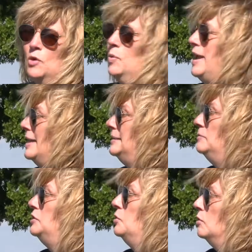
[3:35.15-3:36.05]
We had
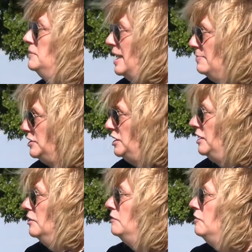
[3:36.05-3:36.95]
some storm damage
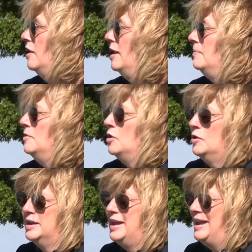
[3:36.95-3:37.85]
here from
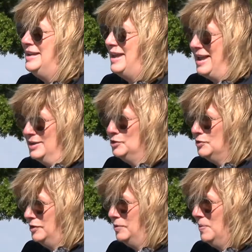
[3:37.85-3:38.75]
Hurricane Andrew,